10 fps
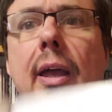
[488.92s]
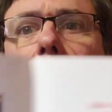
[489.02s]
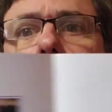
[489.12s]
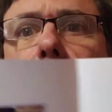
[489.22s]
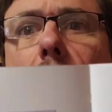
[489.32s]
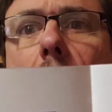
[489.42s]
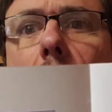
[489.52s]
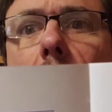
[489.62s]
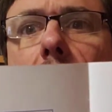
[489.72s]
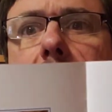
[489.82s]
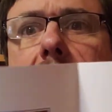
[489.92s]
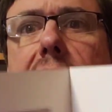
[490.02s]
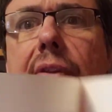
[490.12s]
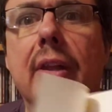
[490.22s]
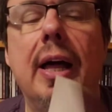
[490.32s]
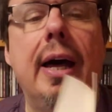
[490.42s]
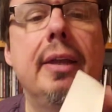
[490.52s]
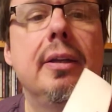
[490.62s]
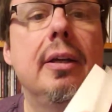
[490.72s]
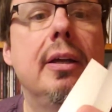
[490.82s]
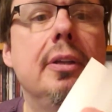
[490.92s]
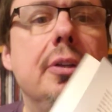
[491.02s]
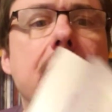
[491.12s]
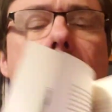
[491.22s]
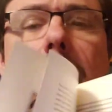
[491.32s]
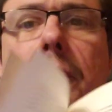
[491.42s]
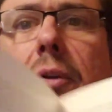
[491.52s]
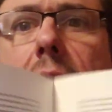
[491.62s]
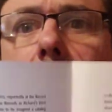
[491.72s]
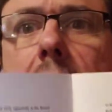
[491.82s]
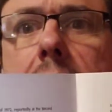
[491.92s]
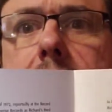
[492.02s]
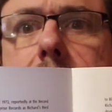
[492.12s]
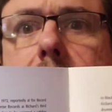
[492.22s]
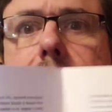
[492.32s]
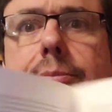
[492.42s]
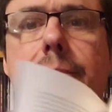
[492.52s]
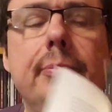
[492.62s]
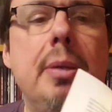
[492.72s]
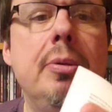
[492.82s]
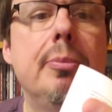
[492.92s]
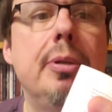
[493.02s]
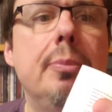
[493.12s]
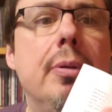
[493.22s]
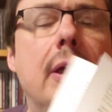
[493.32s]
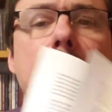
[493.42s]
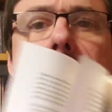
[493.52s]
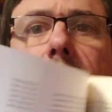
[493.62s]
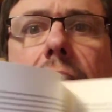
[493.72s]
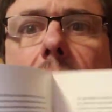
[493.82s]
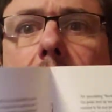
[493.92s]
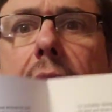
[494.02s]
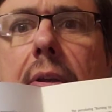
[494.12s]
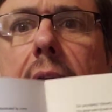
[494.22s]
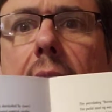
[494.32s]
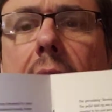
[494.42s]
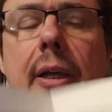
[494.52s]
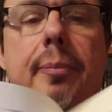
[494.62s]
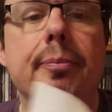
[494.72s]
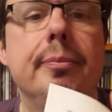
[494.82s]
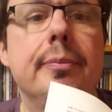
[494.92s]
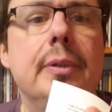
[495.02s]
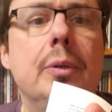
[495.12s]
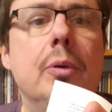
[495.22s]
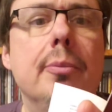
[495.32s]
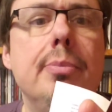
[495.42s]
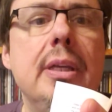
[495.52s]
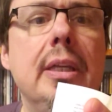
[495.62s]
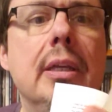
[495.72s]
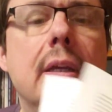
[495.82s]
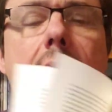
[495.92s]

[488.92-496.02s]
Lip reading: As a whole, I'd give the lot, I don't know, maybe a B plus or something, or a B.